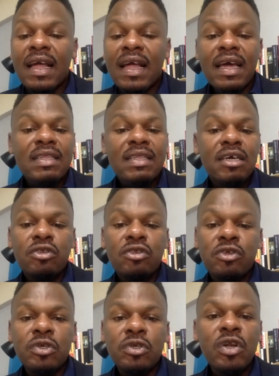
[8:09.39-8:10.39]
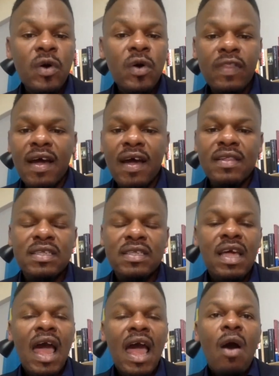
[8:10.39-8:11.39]
Getting to know that
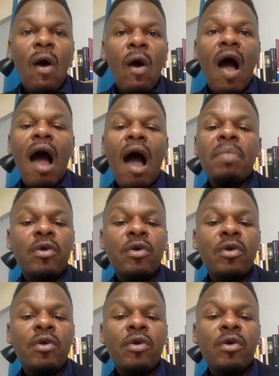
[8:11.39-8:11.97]
I'm